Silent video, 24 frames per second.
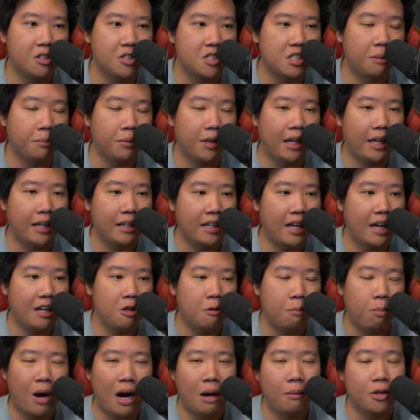or something like that,
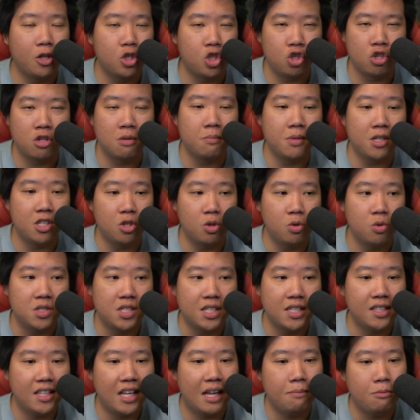you probably shouldn't be
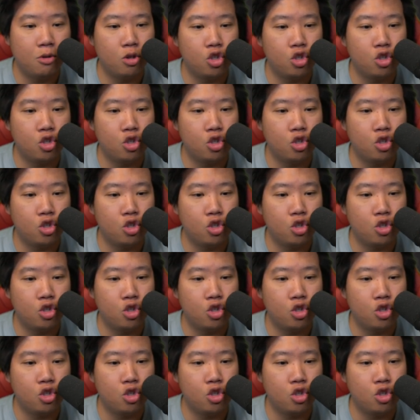using them.